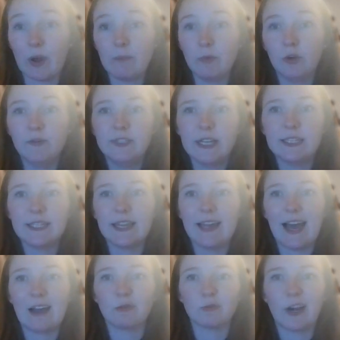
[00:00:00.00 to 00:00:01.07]
I moved into
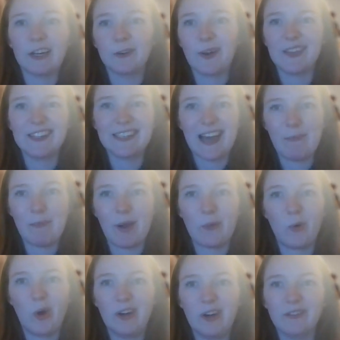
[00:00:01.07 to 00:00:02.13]
that right around the time I would